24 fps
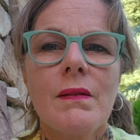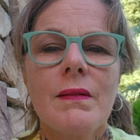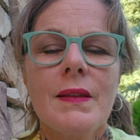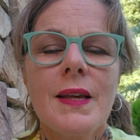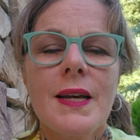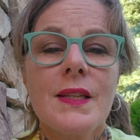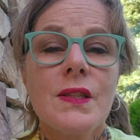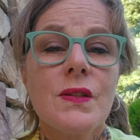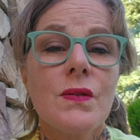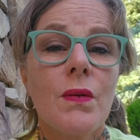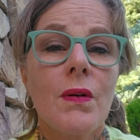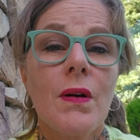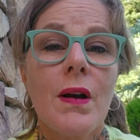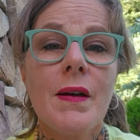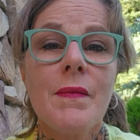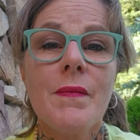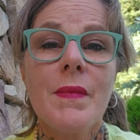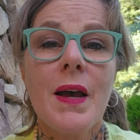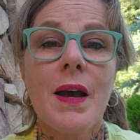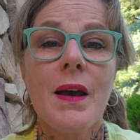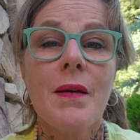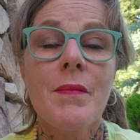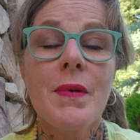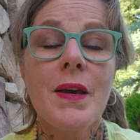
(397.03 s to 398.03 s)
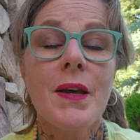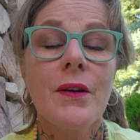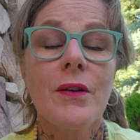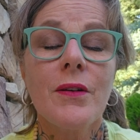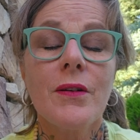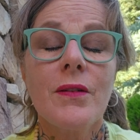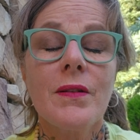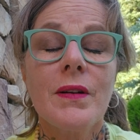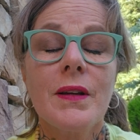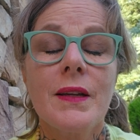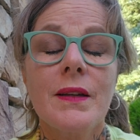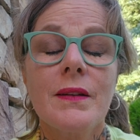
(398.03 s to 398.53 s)
that's where I met
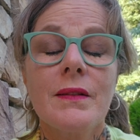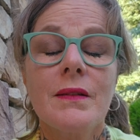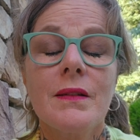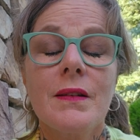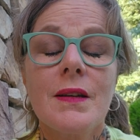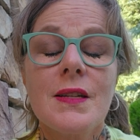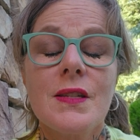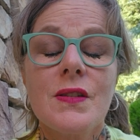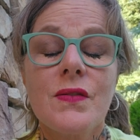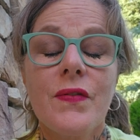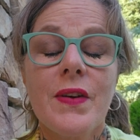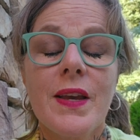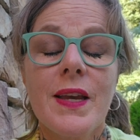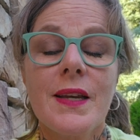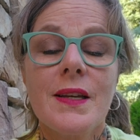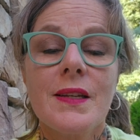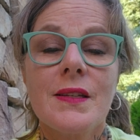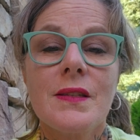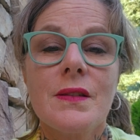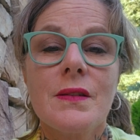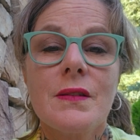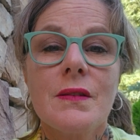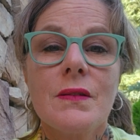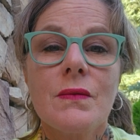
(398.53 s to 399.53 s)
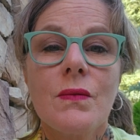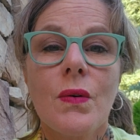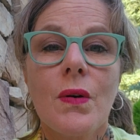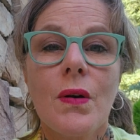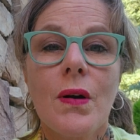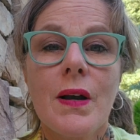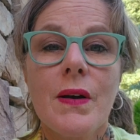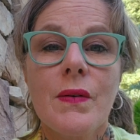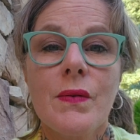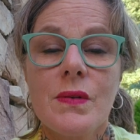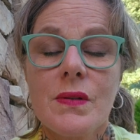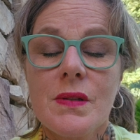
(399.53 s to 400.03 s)
her in Las Vegas,
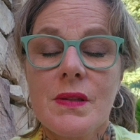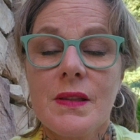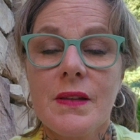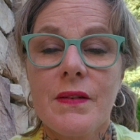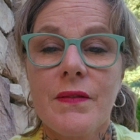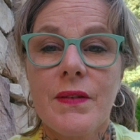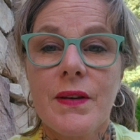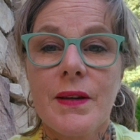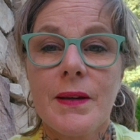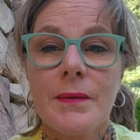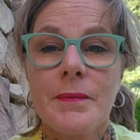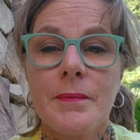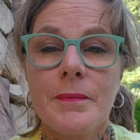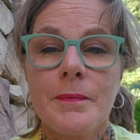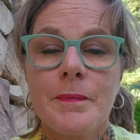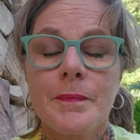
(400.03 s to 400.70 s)
where I was living.